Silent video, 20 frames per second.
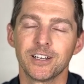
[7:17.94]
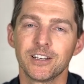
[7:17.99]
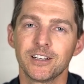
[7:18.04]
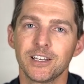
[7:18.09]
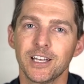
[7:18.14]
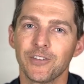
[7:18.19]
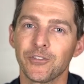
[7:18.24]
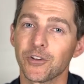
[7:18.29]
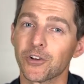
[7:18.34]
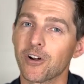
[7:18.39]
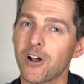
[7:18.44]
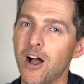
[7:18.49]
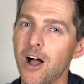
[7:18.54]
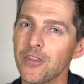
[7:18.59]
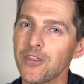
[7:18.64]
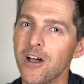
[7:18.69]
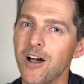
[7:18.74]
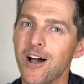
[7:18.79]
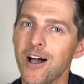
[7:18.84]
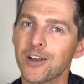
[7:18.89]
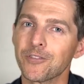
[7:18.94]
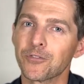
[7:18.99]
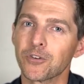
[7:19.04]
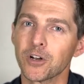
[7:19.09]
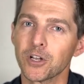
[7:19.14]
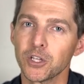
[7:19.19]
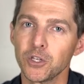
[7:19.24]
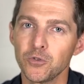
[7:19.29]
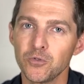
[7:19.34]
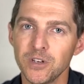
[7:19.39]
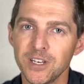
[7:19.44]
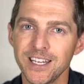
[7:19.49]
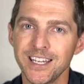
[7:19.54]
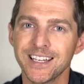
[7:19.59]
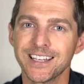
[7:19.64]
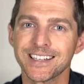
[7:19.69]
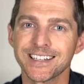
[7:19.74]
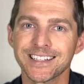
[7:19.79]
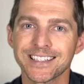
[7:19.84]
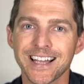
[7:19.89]
If you're on the hunt for a
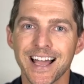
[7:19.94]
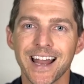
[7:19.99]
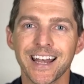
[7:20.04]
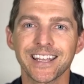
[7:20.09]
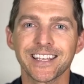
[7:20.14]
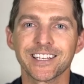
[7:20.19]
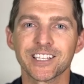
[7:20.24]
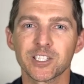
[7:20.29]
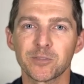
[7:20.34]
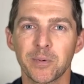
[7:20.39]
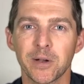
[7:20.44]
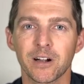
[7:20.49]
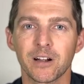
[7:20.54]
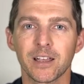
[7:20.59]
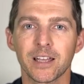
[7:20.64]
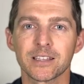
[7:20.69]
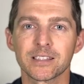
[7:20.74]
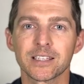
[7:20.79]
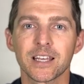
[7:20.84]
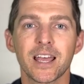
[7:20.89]
unique dining experience,